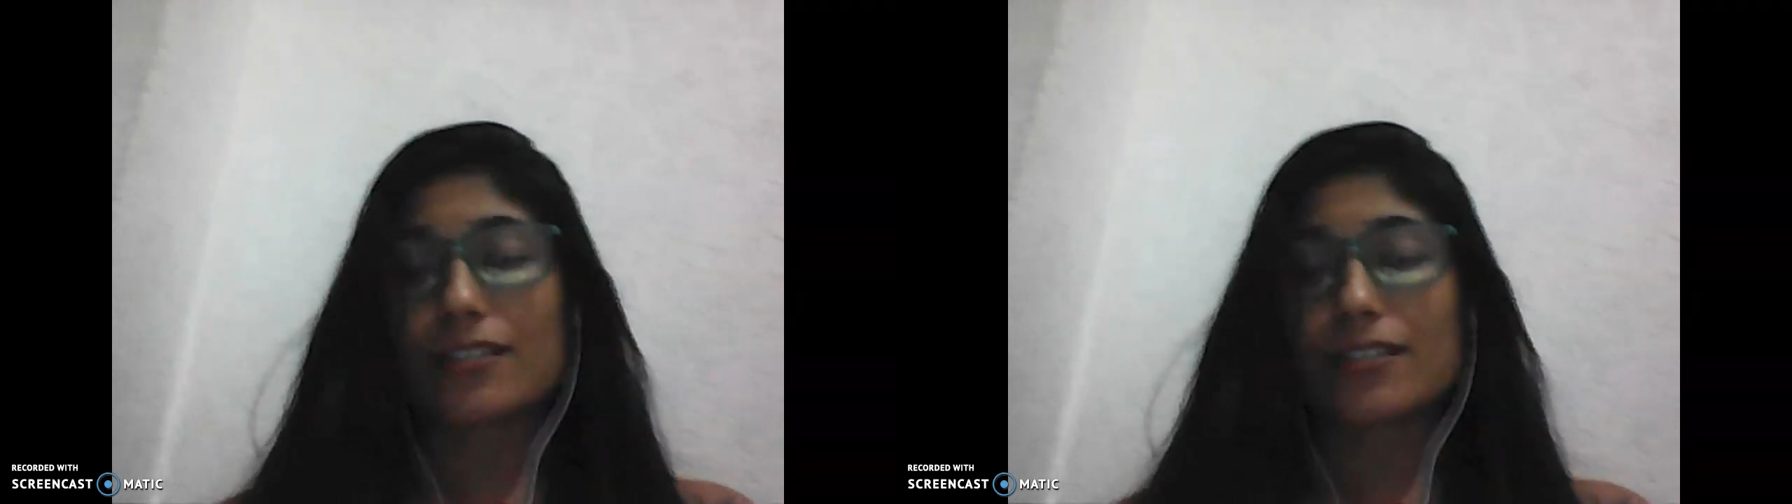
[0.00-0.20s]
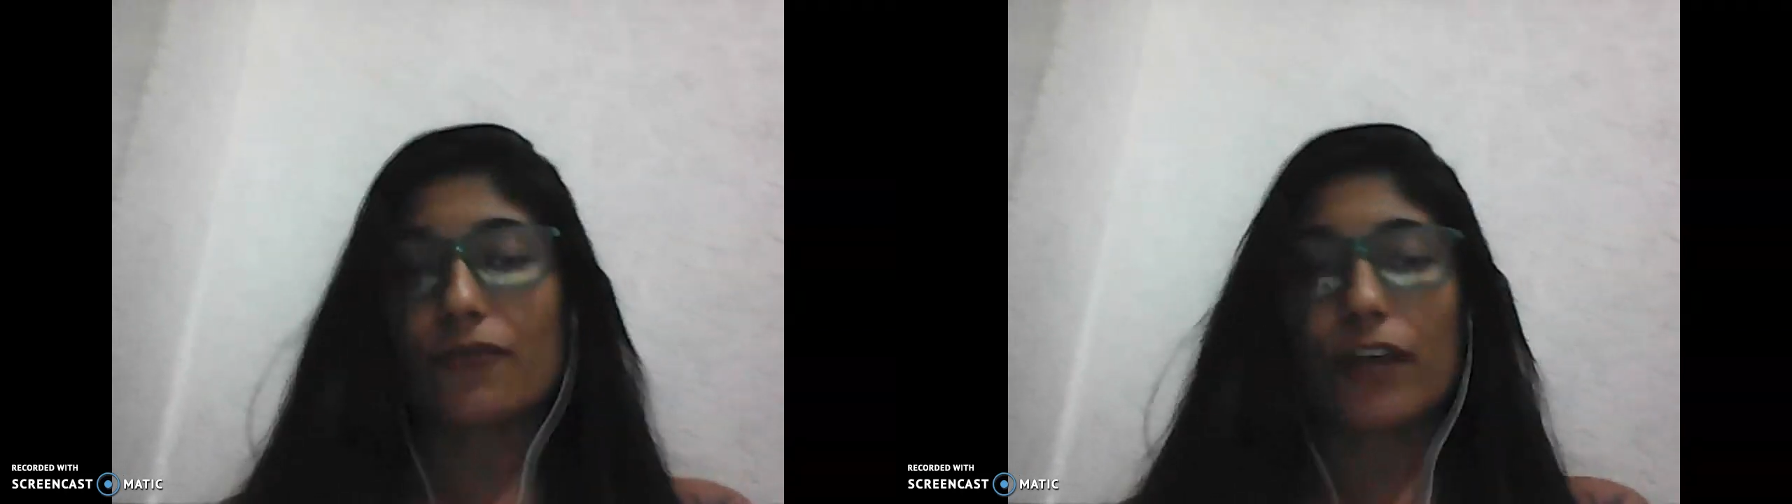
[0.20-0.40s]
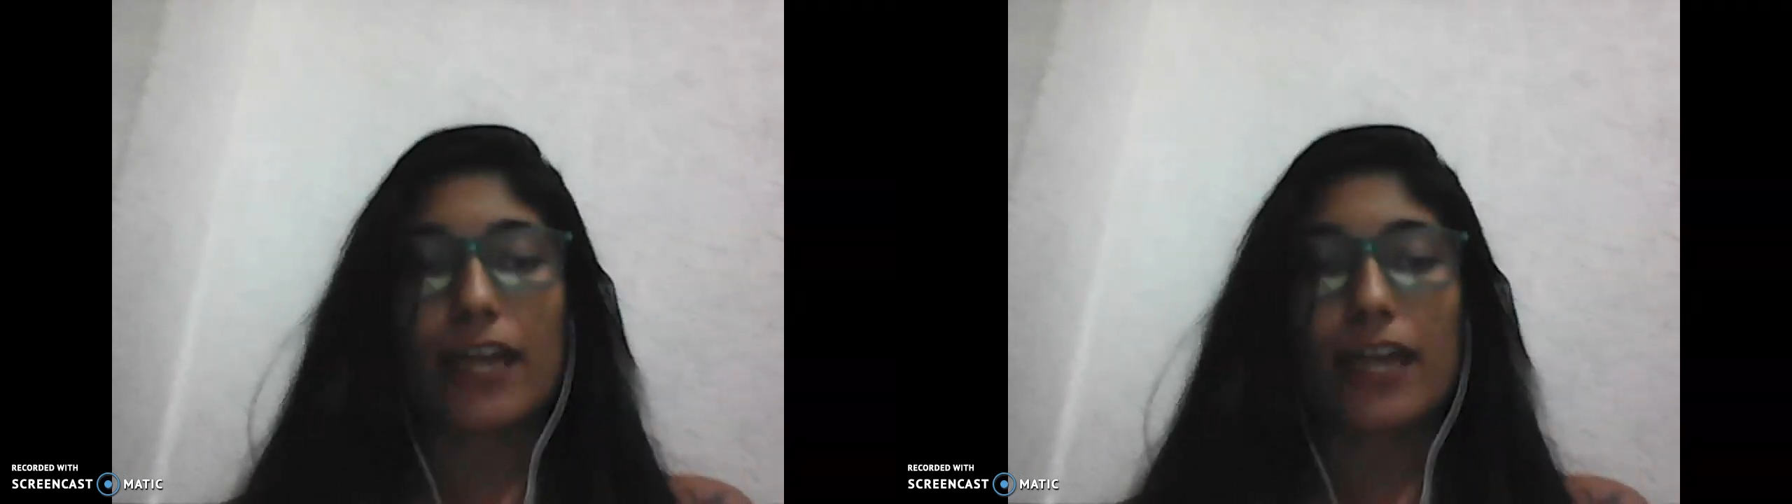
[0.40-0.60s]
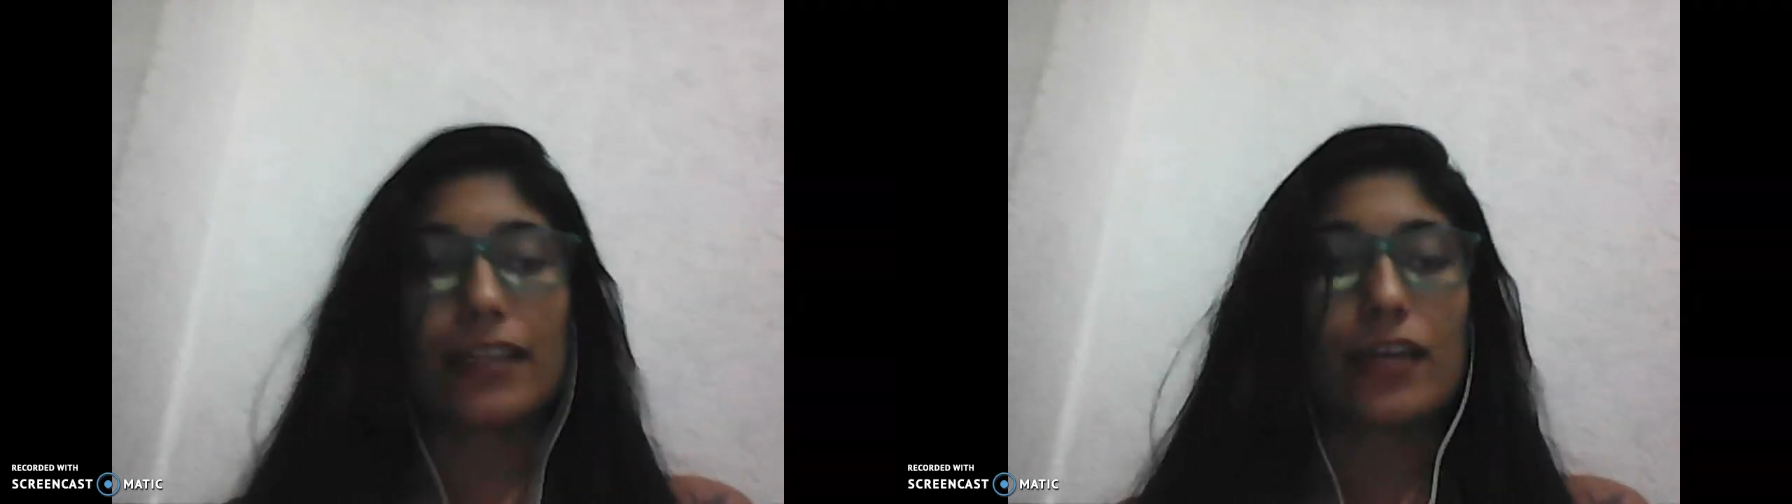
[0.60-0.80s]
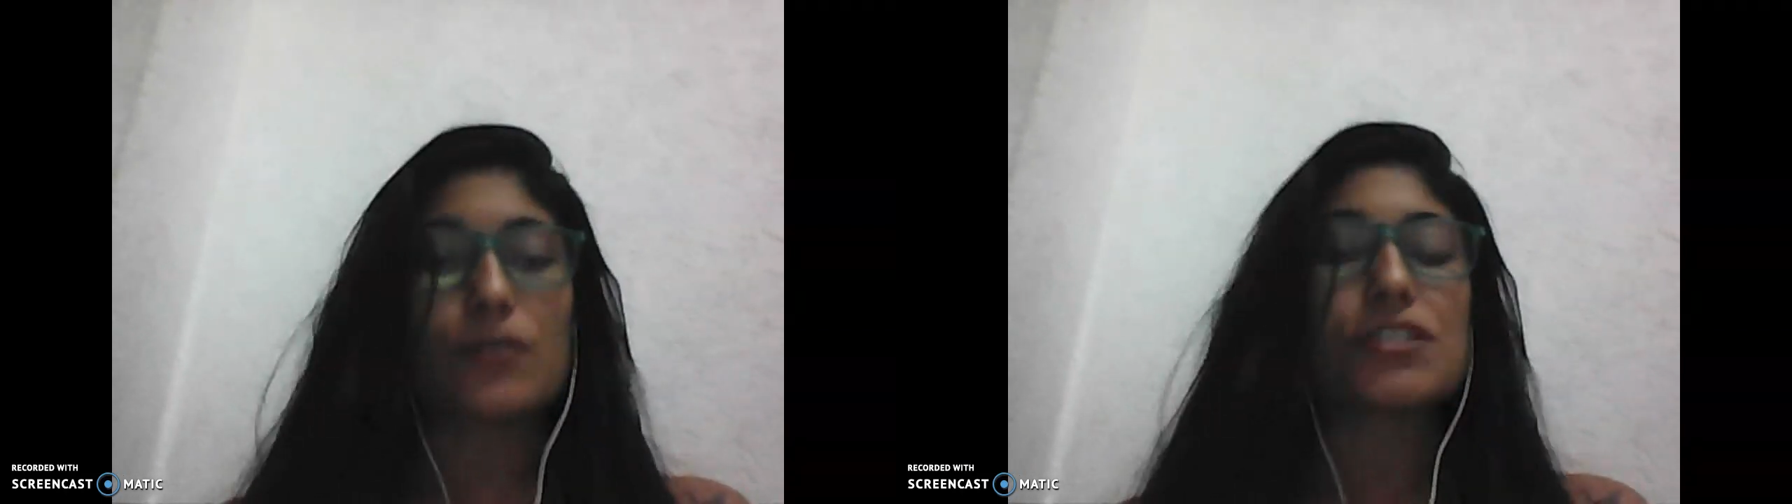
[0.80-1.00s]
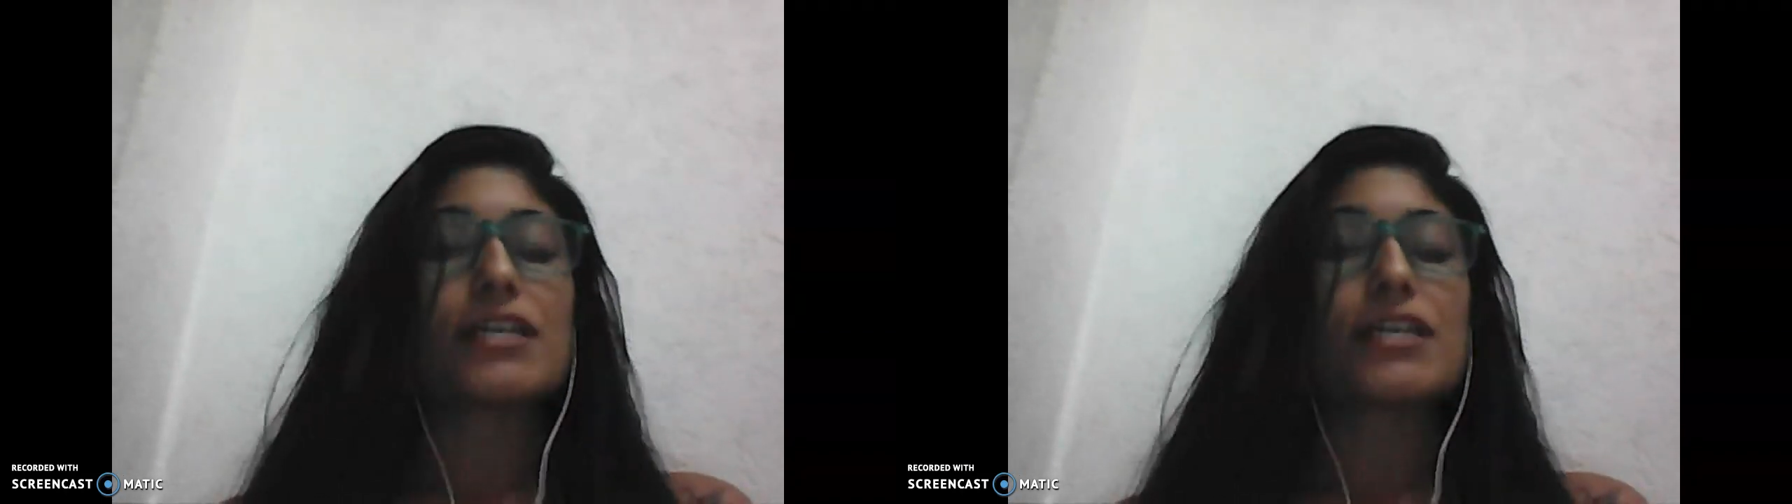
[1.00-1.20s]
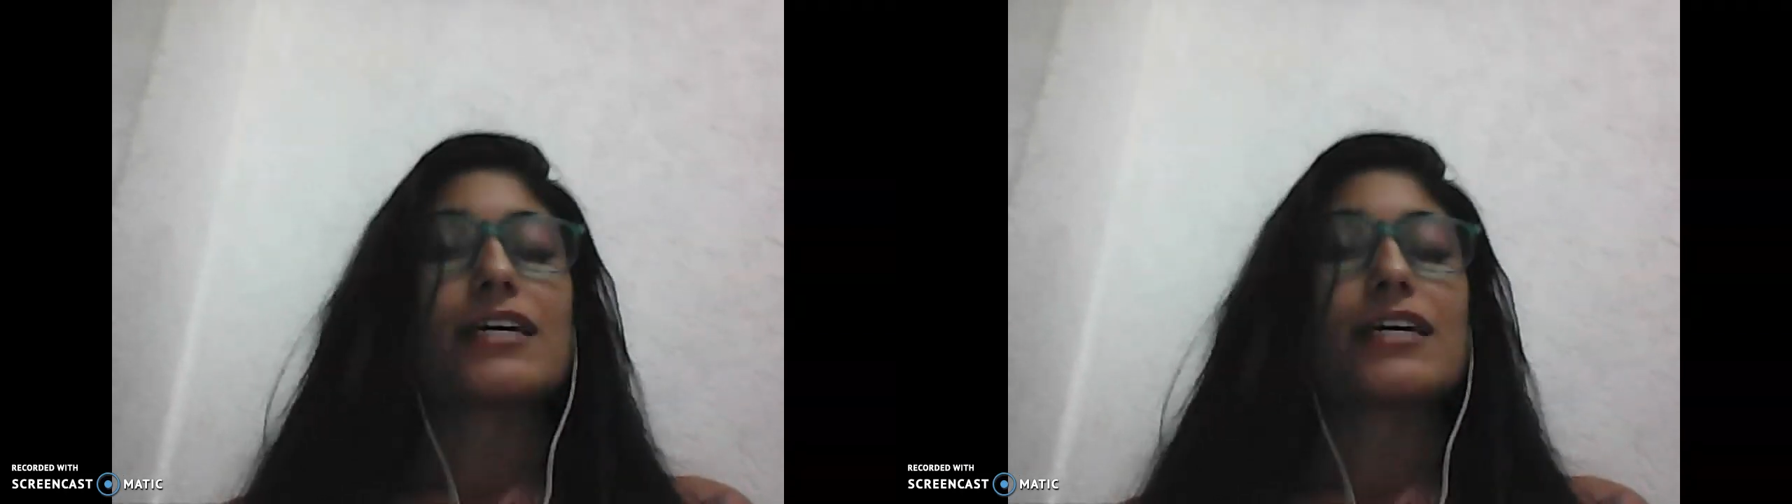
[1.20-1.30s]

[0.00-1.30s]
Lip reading: as a foreign language?